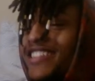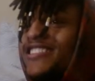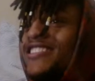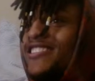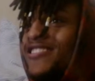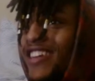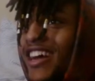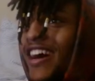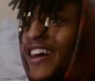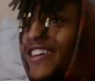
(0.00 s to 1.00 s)
You're still a
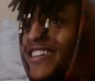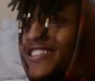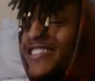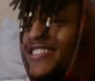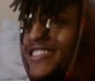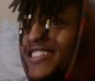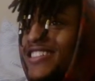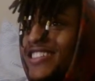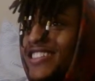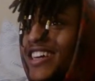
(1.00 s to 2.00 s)
guy,
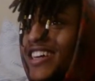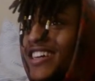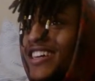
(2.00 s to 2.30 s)
okay?